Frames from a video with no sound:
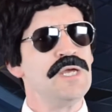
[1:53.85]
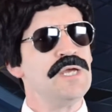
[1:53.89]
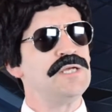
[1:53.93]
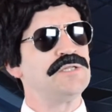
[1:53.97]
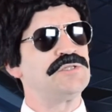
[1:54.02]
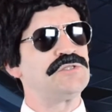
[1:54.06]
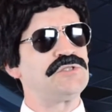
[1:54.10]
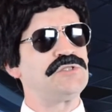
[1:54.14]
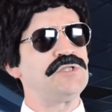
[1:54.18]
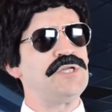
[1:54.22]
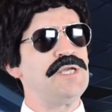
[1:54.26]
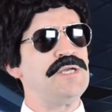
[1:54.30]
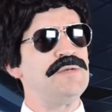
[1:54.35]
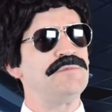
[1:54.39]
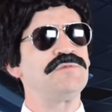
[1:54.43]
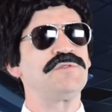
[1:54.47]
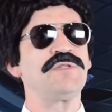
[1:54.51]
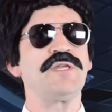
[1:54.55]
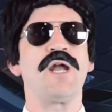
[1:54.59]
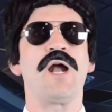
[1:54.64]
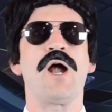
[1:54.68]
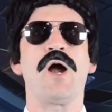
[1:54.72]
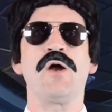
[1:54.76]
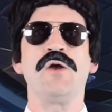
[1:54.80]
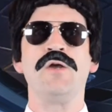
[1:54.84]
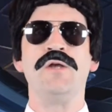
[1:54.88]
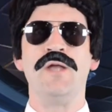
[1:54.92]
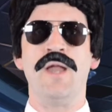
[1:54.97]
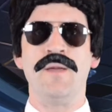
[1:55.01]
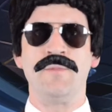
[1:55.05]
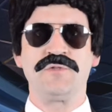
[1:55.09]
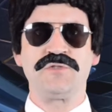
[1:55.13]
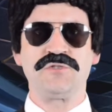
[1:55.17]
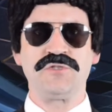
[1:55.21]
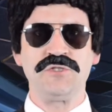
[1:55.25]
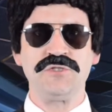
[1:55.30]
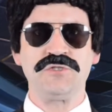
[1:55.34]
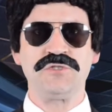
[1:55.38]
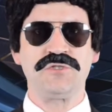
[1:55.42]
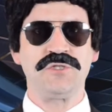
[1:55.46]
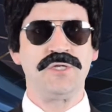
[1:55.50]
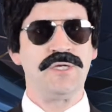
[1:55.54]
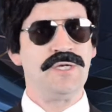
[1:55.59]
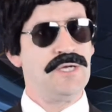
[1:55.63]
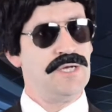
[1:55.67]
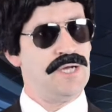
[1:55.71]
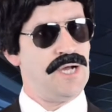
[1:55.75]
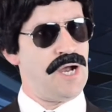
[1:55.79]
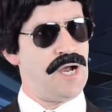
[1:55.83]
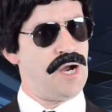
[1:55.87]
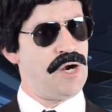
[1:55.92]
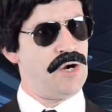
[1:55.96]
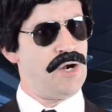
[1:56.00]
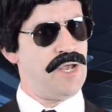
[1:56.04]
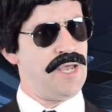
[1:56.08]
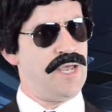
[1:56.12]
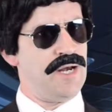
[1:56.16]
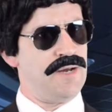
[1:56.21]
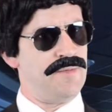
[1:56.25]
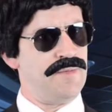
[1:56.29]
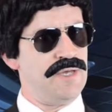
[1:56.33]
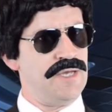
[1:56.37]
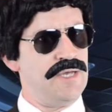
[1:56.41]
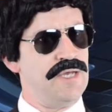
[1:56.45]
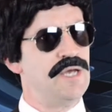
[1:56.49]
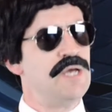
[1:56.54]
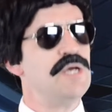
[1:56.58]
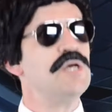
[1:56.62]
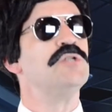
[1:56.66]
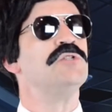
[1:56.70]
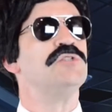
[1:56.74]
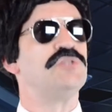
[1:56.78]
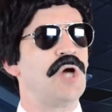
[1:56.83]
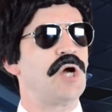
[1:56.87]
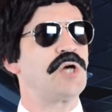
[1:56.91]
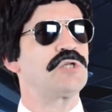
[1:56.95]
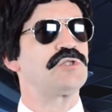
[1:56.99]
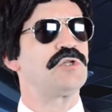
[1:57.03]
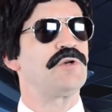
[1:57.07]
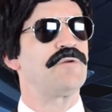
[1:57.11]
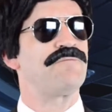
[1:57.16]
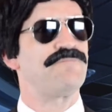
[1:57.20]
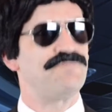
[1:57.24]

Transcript: It seems that our nemesis, our enemy, Dr.